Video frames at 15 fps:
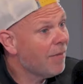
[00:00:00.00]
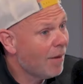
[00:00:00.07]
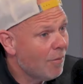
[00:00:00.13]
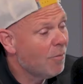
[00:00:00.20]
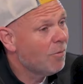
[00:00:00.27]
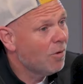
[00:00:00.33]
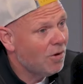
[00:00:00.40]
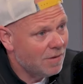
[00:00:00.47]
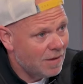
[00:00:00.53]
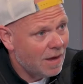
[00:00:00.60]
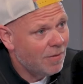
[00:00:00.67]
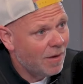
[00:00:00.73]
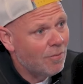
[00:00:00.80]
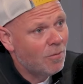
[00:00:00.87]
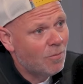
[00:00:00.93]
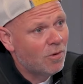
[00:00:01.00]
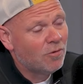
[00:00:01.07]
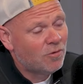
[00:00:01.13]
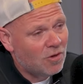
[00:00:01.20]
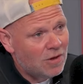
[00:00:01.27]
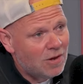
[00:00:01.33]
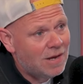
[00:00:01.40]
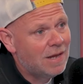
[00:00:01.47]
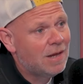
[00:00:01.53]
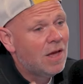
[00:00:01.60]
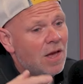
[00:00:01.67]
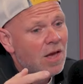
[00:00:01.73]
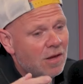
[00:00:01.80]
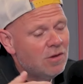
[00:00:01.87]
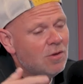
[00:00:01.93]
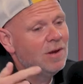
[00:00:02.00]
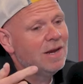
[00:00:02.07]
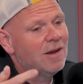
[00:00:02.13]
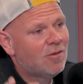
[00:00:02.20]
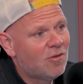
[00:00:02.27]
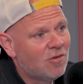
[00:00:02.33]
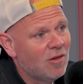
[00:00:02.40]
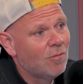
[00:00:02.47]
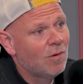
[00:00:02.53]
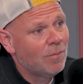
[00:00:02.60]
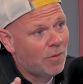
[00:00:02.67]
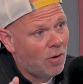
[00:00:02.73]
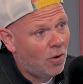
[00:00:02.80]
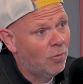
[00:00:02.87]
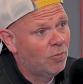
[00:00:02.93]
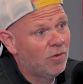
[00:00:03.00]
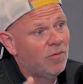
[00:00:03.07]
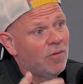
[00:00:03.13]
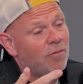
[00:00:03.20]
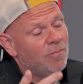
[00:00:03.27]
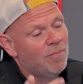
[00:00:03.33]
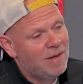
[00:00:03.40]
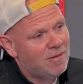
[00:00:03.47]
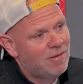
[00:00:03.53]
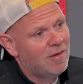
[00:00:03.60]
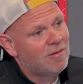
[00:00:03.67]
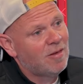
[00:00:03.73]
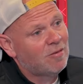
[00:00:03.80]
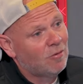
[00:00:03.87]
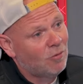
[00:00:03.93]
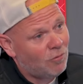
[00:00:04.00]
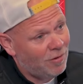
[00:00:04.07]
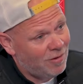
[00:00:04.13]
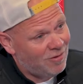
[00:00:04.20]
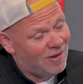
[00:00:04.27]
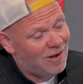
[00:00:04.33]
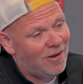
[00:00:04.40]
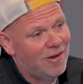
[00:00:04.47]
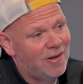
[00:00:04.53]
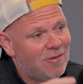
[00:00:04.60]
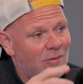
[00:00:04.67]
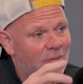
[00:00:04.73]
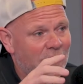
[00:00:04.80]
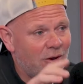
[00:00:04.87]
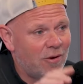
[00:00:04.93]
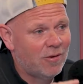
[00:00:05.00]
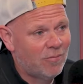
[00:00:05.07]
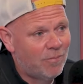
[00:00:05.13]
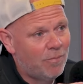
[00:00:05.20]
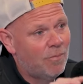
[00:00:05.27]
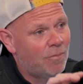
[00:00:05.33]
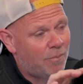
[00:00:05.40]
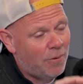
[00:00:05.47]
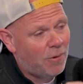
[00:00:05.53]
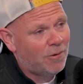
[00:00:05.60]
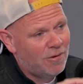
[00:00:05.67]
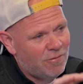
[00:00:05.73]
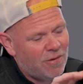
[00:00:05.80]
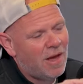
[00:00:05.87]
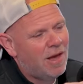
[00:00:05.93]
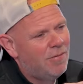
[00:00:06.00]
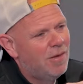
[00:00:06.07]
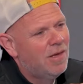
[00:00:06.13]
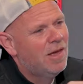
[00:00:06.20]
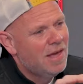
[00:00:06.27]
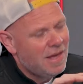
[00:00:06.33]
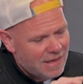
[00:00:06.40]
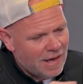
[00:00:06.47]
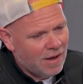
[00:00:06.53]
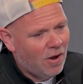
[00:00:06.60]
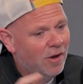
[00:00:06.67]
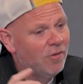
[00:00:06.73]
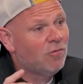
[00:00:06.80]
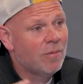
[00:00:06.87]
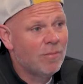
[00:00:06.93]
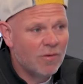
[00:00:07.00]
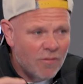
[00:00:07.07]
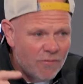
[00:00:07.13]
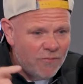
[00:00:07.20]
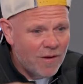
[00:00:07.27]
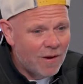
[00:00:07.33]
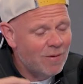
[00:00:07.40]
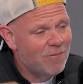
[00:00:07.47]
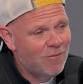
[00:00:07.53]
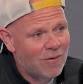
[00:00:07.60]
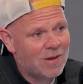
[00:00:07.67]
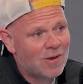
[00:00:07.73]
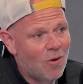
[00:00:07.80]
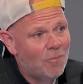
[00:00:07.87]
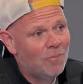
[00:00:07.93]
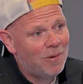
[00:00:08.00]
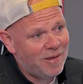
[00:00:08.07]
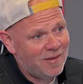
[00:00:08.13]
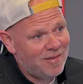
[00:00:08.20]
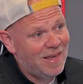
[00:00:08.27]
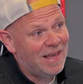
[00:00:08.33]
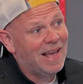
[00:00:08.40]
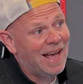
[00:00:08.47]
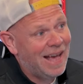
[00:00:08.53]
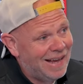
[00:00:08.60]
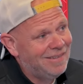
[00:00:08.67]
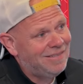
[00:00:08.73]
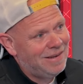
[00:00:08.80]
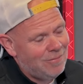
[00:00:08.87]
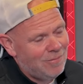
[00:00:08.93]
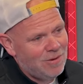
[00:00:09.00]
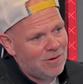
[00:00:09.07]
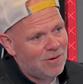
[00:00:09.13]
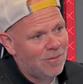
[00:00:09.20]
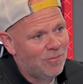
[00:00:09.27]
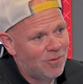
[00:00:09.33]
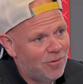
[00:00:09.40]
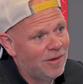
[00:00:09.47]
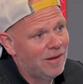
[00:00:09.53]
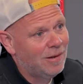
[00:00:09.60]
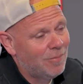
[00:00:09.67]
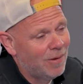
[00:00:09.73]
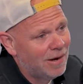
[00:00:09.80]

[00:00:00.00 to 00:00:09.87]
Yeah, that would work. Yeah, okay. That would work. So you need a syrup that holds it, that means that it doesn't crystallise in the ice pocket. Yeah. And yeah, ice cream is a very, very complex thing, actually, when you come to think about it.